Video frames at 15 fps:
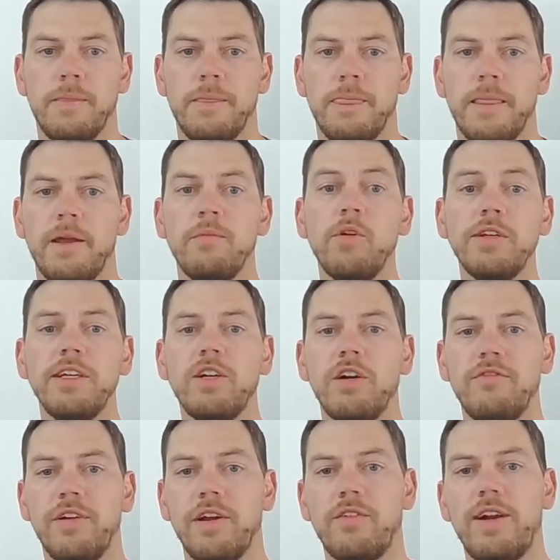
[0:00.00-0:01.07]
In
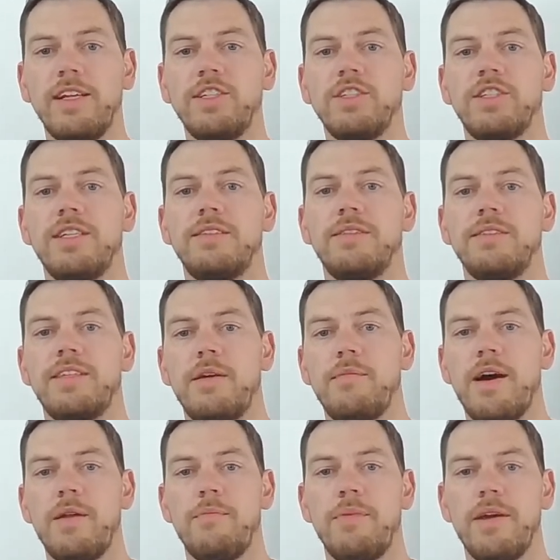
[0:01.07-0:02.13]
multi-configuration systems, there
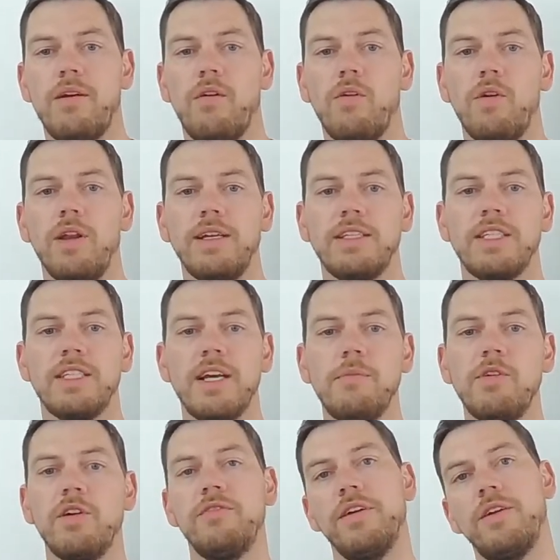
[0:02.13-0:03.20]
might be only some
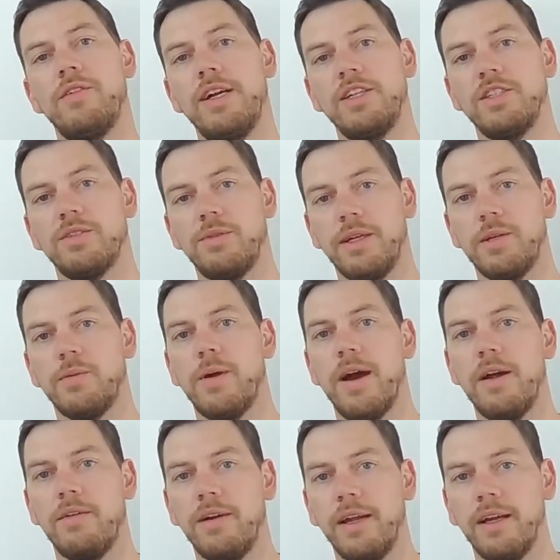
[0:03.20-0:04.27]
configurations
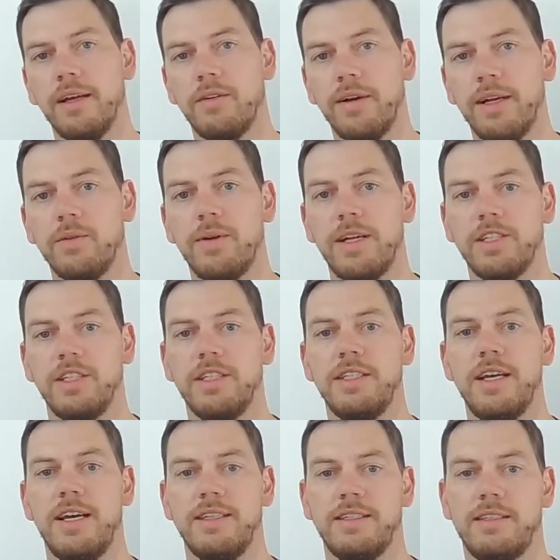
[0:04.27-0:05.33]
requiring a regression
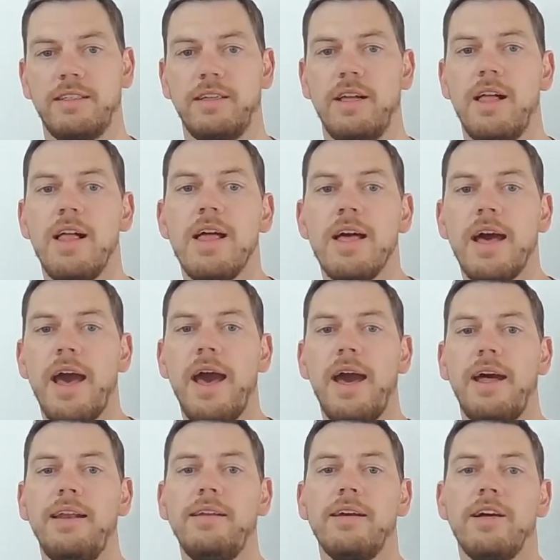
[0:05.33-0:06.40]
test.
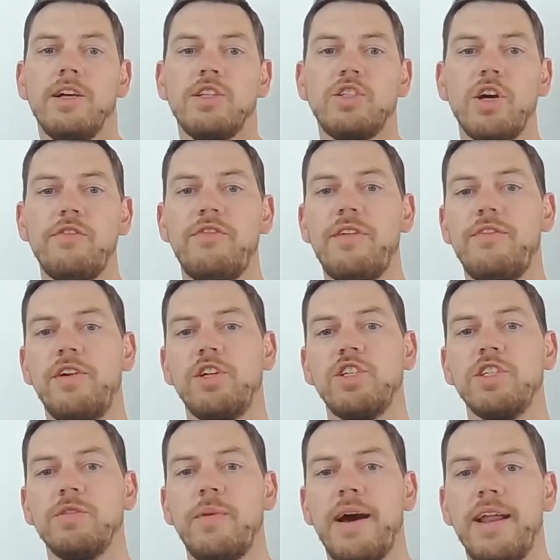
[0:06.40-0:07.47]
And software
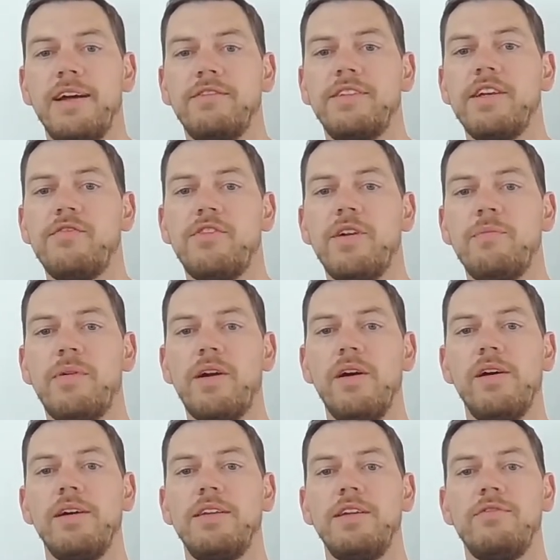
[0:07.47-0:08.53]
versions might have different
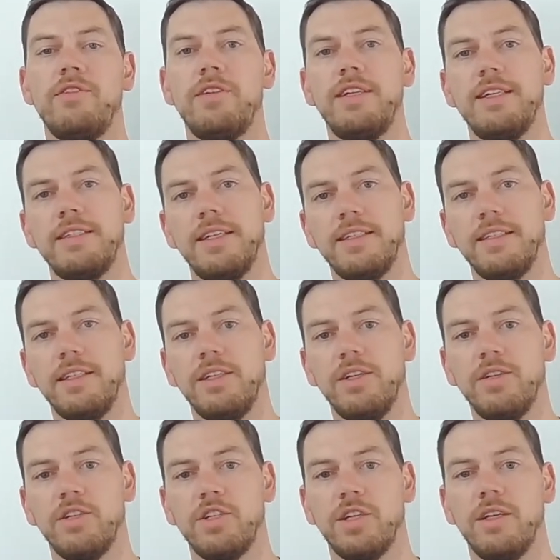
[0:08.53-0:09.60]
priority for test
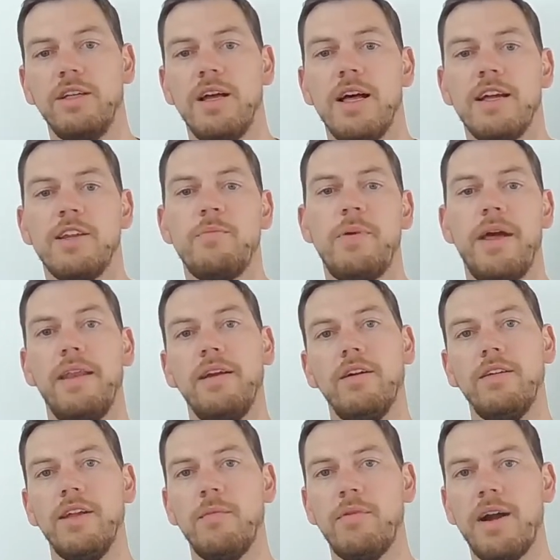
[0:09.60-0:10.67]
execution depending
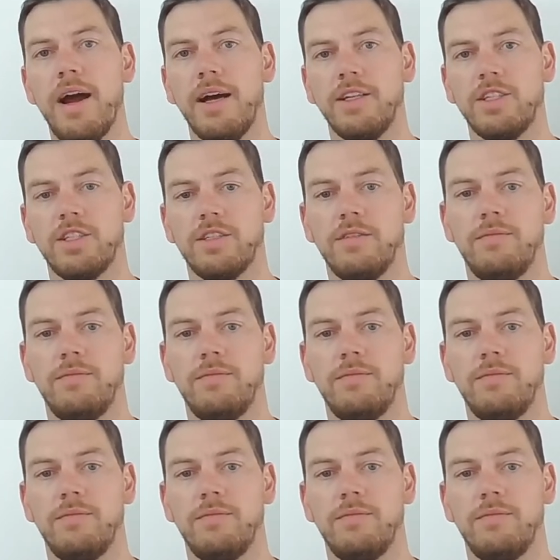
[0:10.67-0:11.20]
on their branch.